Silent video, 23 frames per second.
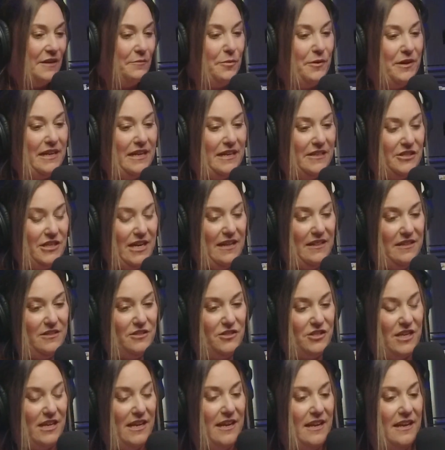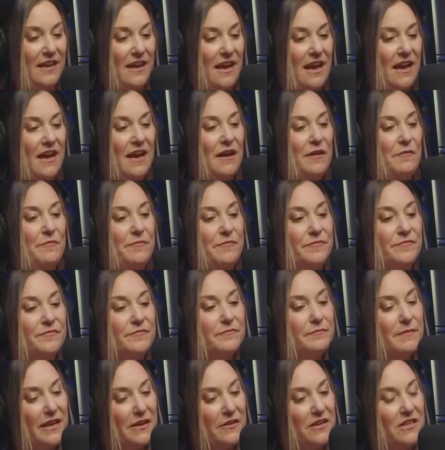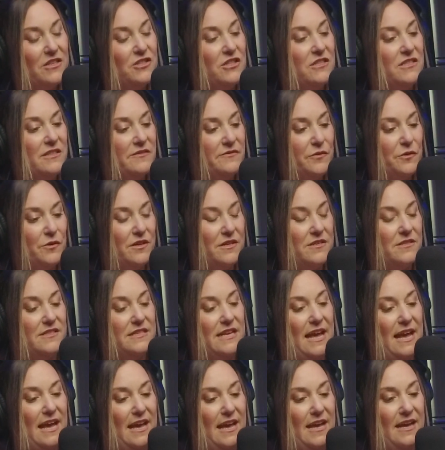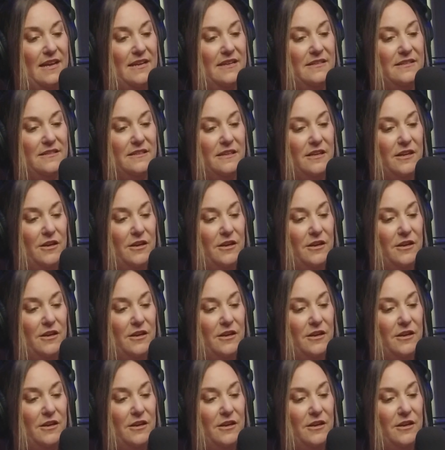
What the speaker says: a pretty challenging marriage and divorce, and